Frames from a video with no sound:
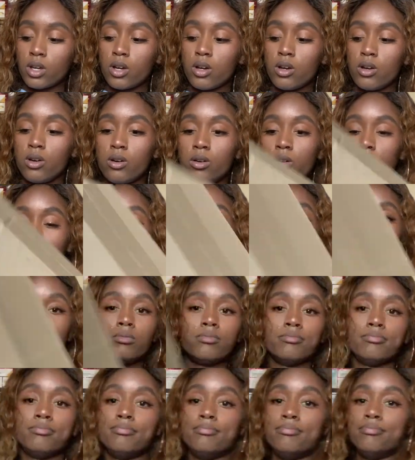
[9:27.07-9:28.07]
Um, and
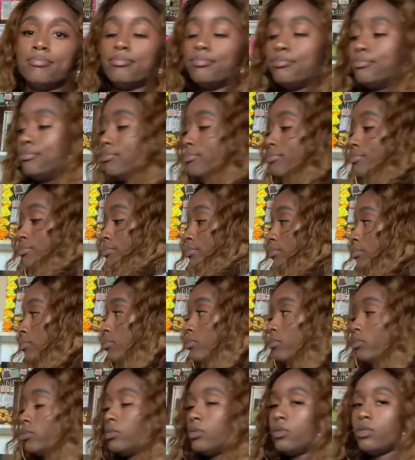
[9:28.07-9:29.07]
so,
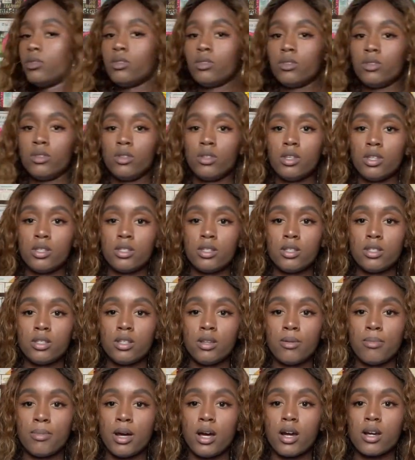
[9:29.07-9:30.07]
this
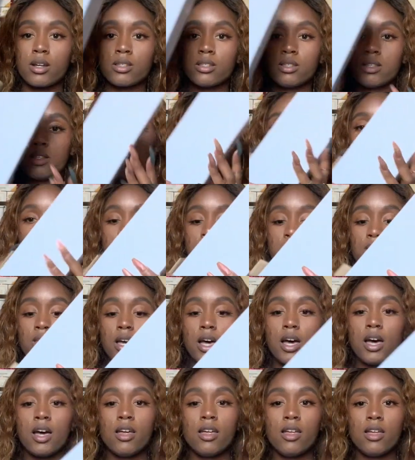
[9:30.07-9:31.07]
is the box
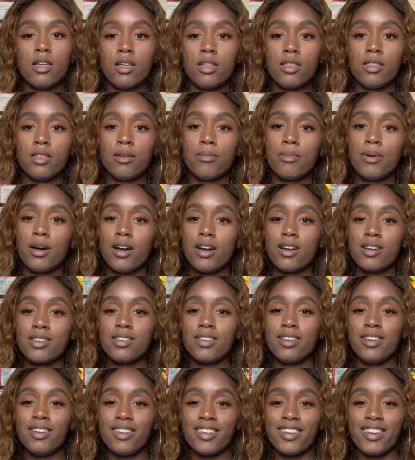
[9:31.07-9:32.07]
inside the
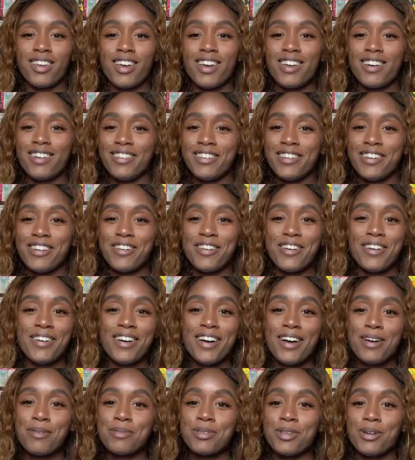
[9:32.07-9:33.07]
box. I don't know.
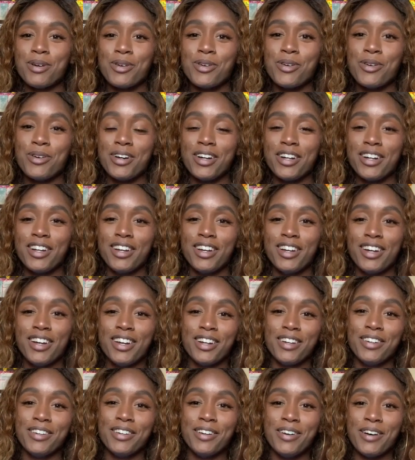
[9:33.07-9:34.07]
I'm so corny. I
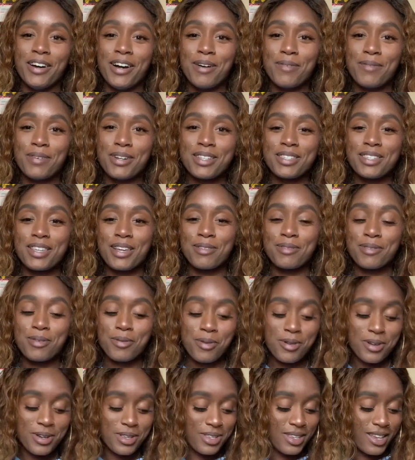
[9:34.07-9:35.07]
don't know how many times I
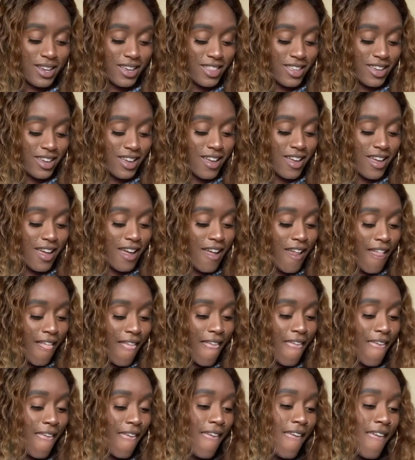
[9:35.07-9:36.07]
want to say that.
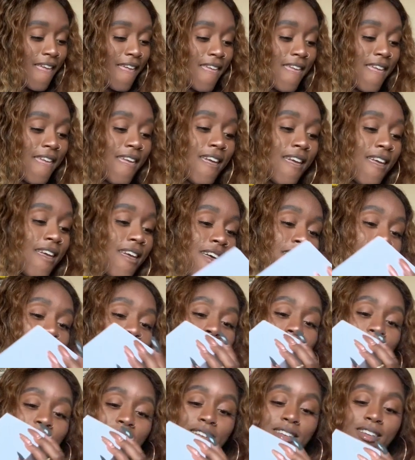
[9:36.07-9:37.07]
Yeah.
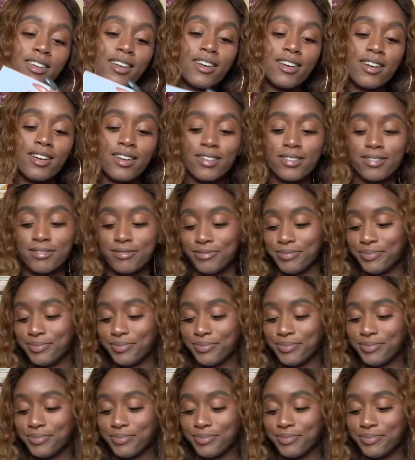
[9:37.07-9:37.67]
Yeah.